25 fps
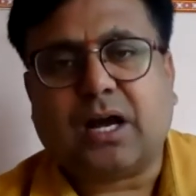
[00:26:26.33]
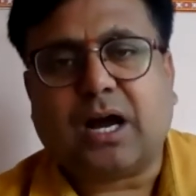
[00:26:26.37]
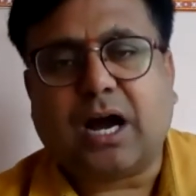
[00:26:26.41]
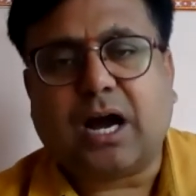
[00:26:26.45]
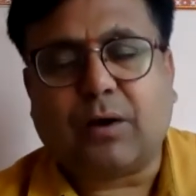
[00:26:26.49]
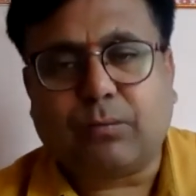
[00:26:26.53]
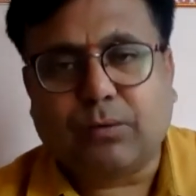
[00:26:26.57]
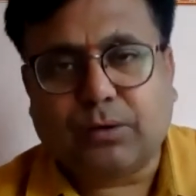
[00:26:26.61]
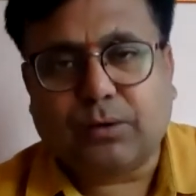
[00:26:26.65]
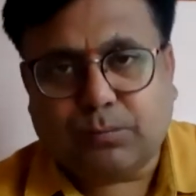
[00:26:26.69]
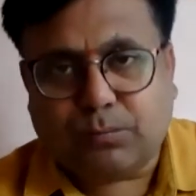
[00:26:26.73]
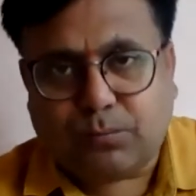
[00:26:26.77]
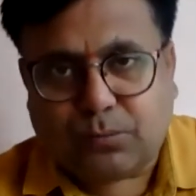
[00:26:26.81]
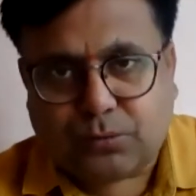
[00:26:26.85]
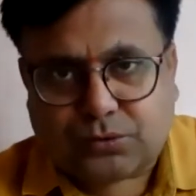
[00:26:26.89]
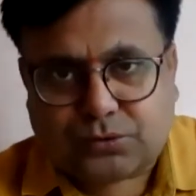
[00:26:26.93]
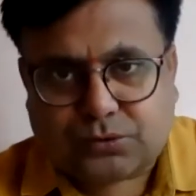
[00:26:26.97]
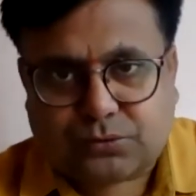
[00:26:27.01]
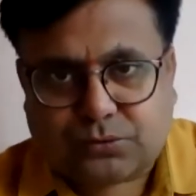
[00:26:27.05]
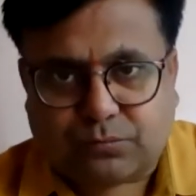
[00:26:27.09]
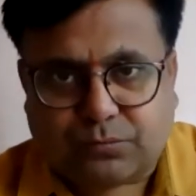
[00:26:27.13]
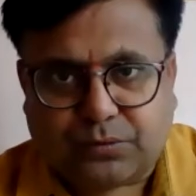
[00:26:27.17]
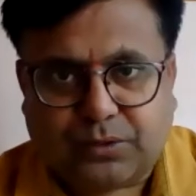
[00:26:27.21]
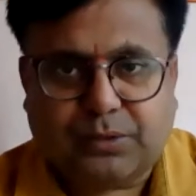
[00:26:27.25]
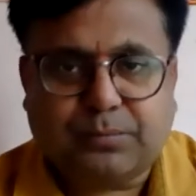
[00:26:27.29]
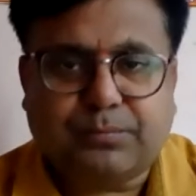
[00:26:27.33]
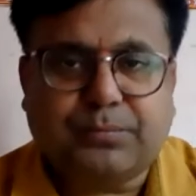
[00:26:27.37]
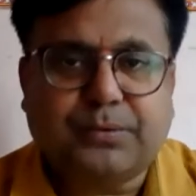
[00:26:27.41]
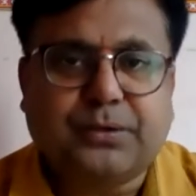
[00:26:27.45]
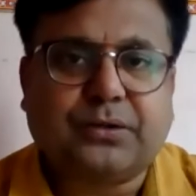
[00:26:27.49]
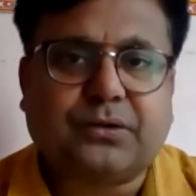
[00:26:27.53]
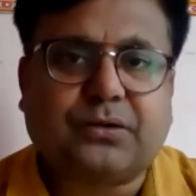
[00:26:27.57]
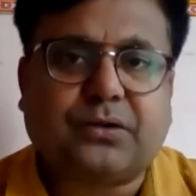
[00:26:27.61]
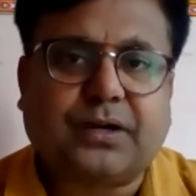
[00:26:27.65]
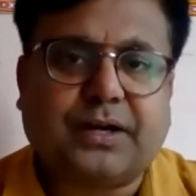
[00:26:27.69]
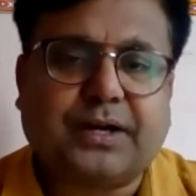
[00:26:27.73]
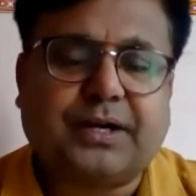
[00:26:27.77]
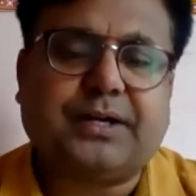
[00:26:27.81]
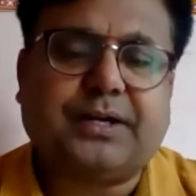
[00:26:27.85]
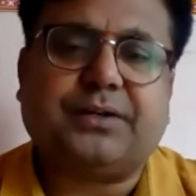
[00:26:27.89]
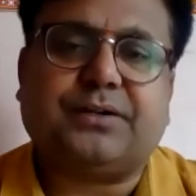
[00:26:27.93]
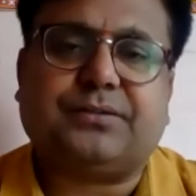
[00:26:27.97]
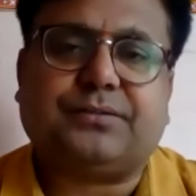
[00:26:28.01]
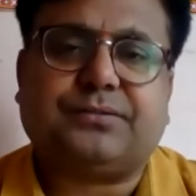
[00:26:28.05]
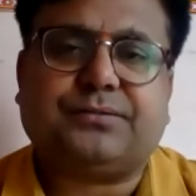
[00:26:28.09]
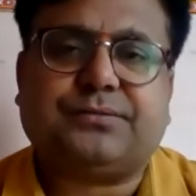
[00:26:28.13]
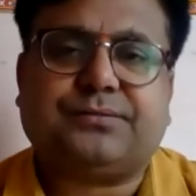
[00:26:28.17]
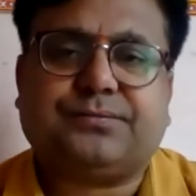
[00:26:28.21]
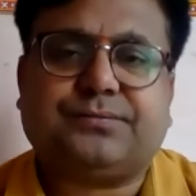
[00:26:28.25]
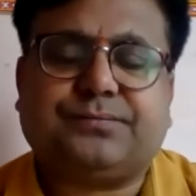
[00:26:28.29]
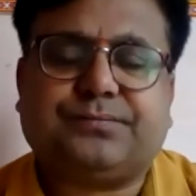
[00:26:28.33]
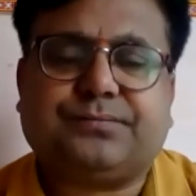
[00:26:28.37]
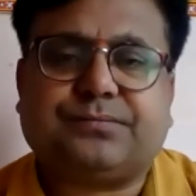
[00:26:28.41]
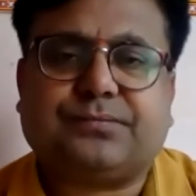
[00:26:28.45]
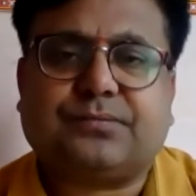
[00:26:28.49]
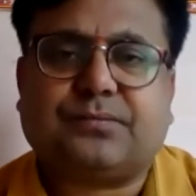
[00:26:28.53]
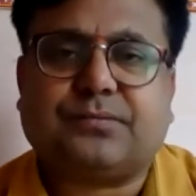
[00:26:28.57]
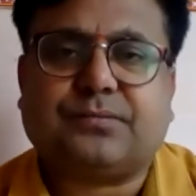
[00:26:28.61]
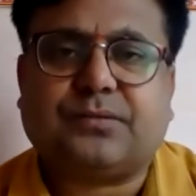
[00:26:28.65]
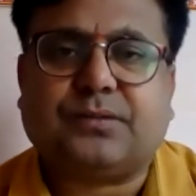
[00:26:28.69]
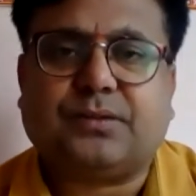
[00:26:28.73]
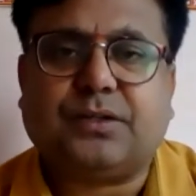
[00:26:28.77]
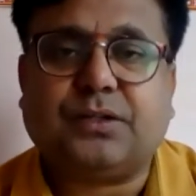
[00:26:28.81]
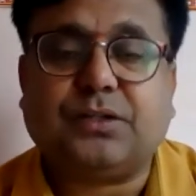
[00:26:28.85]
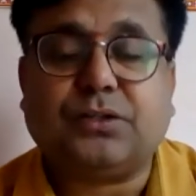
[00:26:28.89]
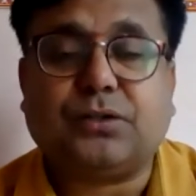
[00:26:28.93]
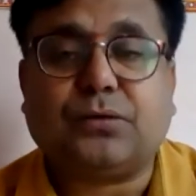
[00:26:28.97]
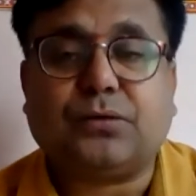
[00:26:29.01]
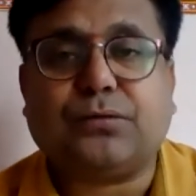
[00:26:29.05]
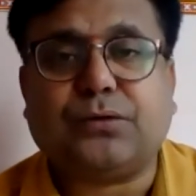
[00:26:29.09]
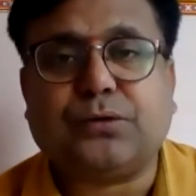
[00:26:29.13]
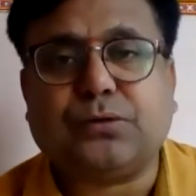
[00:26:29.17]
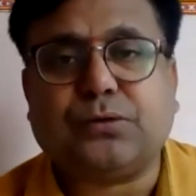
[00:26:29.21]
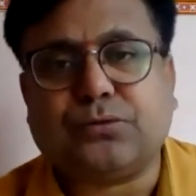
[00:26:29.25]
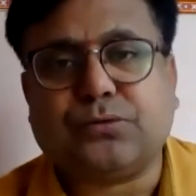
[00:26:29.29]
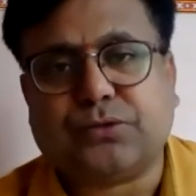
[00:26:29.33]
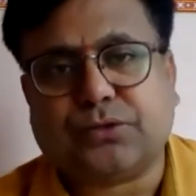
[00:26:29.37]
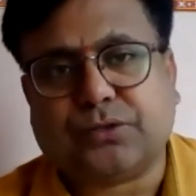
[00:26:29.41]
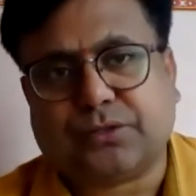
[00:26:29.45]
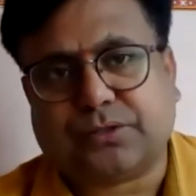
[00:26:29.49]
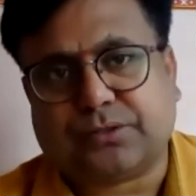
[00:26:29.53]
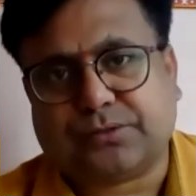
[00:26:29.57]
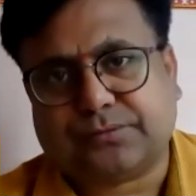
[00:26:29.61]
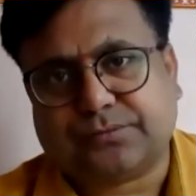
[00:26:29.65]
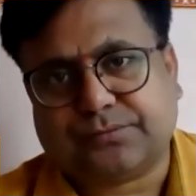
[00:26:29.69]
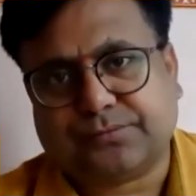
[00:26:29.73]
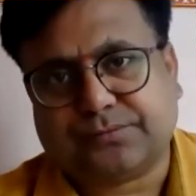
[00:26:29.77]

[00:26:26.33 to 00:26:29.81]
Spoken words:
Our books will be read in the future,